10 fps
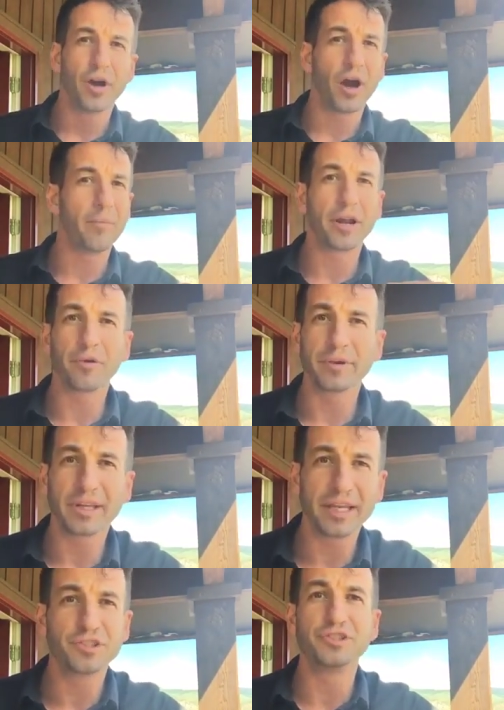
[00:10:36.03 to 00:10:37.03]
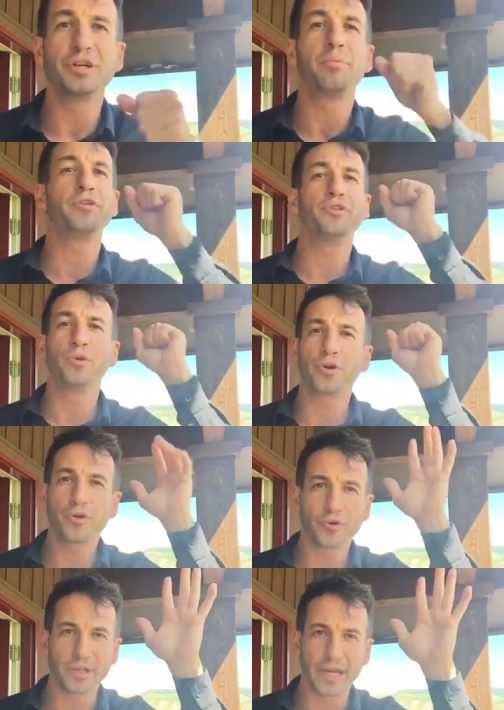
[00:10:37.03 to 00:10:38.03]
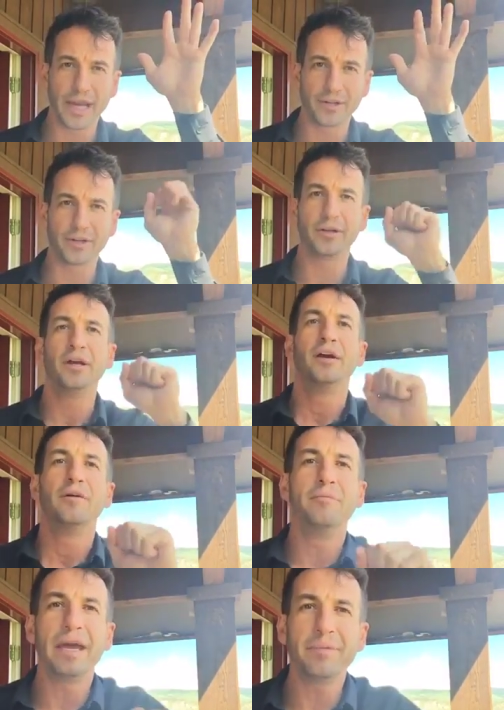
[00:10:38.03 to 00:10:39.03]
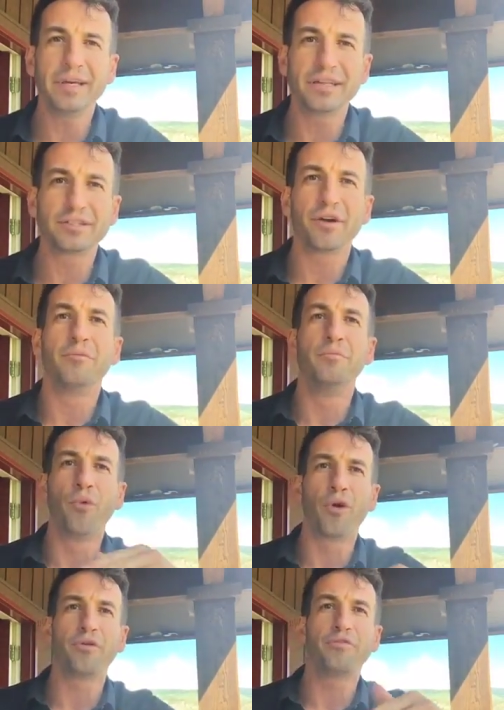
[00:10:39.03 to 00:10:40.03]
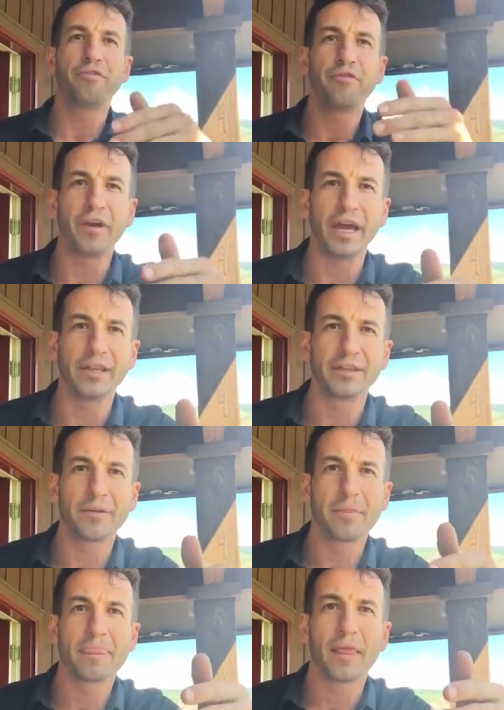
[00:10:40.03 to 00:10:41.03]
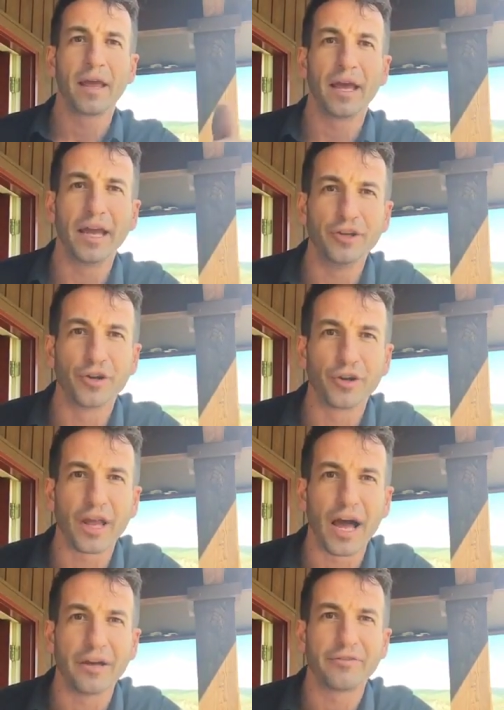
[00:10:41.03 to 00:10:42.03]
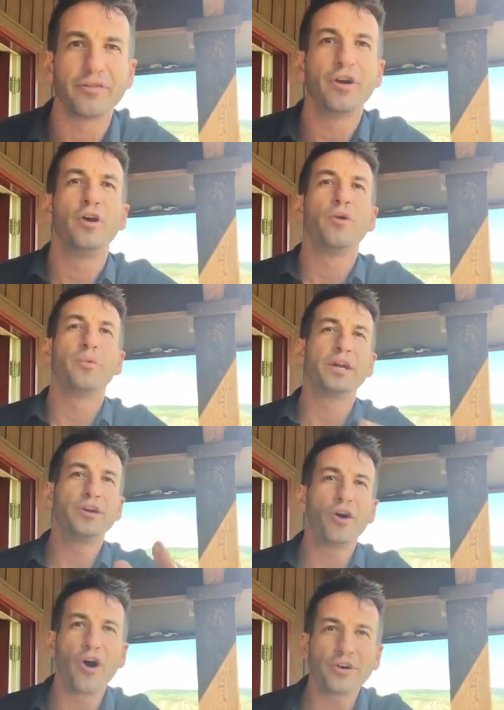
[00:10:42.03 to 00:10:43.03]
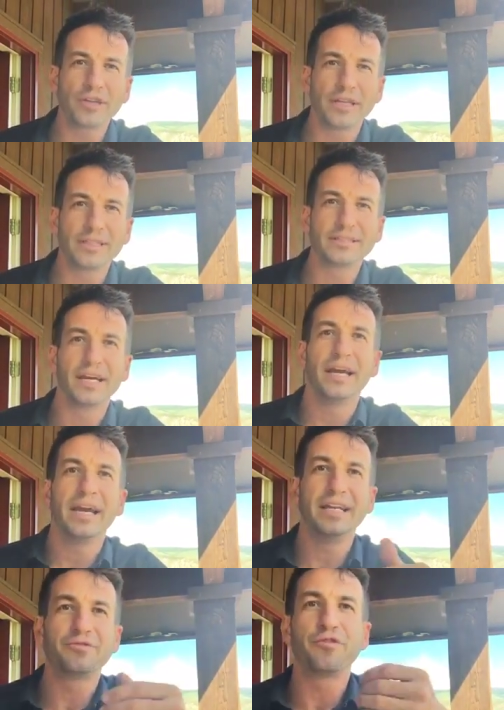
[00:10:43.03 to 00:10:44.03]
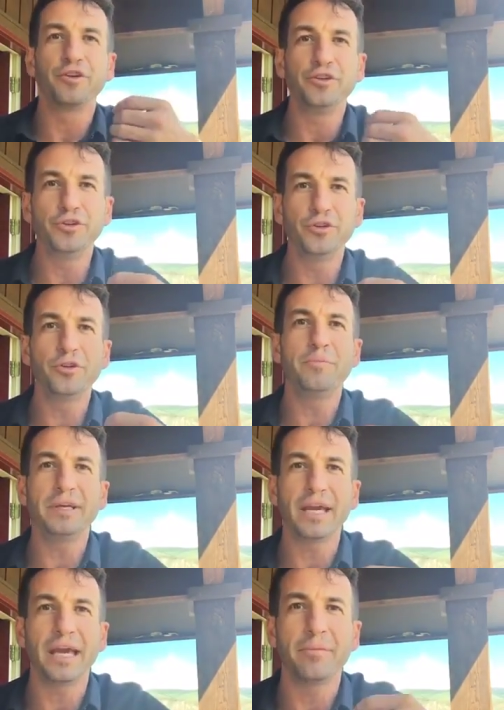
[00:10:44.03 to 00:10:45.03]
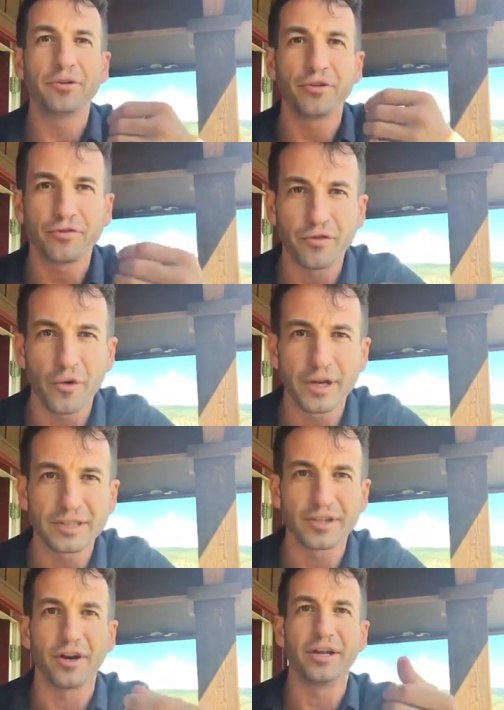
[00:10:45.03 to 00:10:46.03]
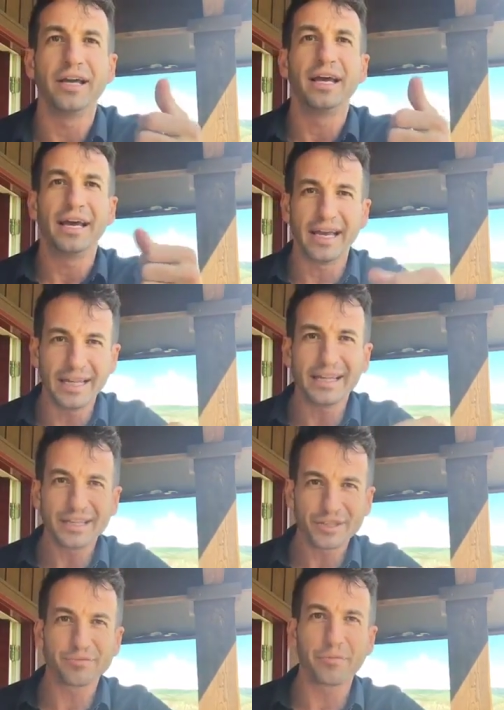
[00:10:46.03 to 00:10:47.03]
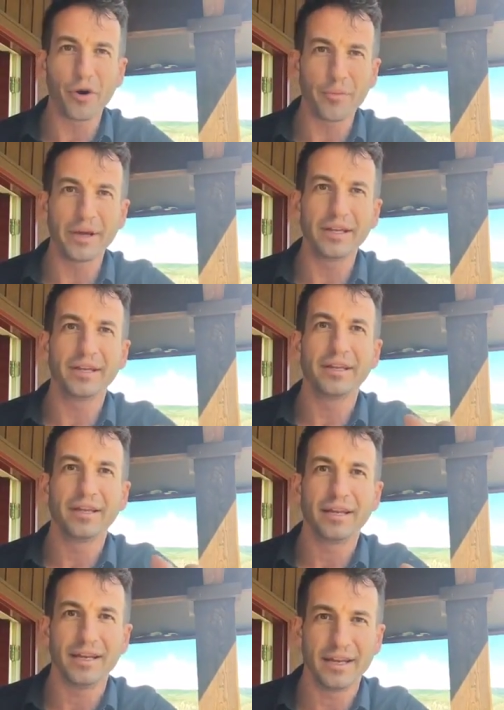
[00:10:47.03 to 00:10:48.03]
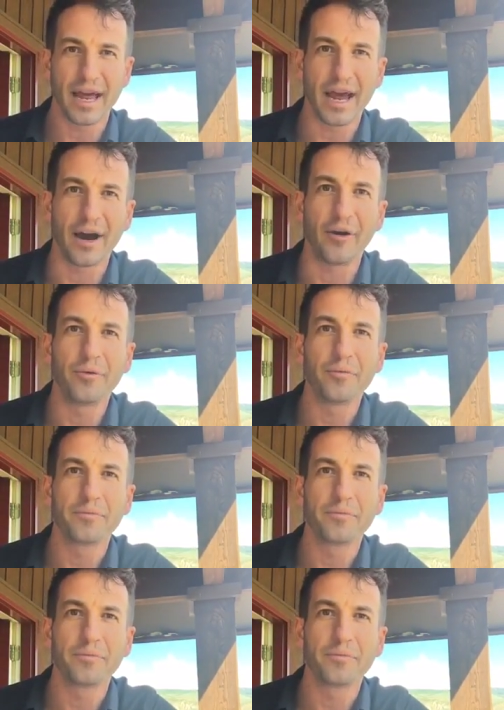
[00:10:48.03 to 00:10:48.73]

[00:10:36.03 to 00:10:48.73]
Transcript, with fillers: a better relationship with your creator. Maybe it's more faith in your life. Regardless, it's for you to be able to focus on in this moment now